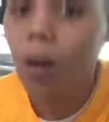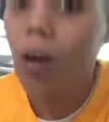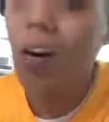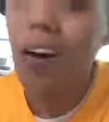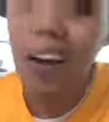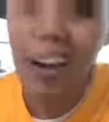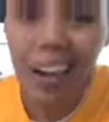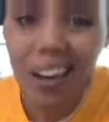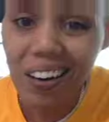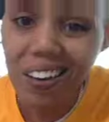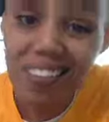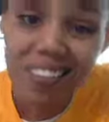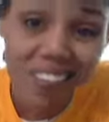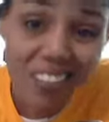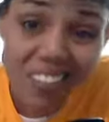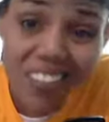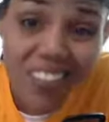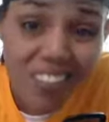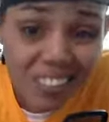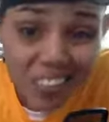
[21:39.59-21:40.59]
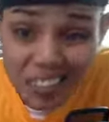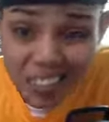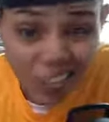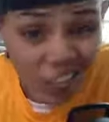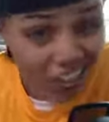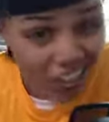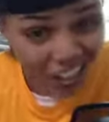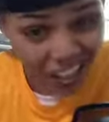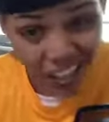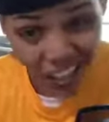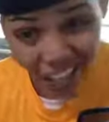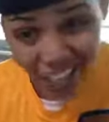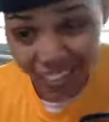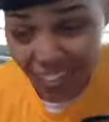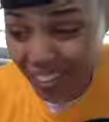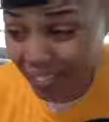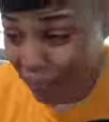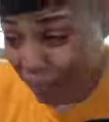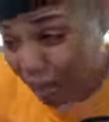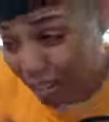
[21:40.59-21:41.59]
Oh, I had to release you so I can have the
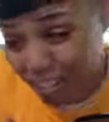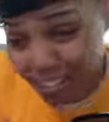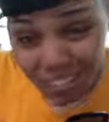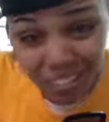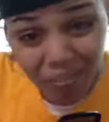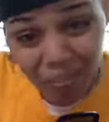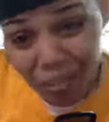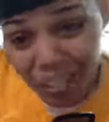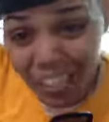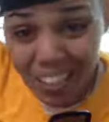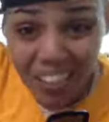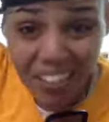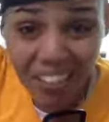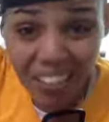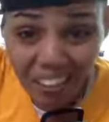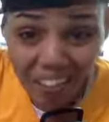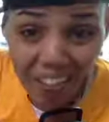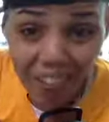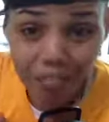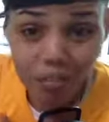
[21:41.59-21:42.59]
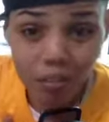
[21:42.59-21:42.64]
abundance in my next life.